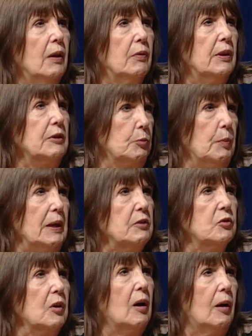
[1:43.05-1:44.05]
that's
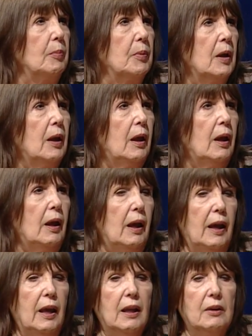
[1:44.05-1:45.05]
messed up.
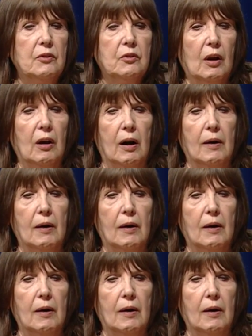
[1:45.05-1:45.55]
And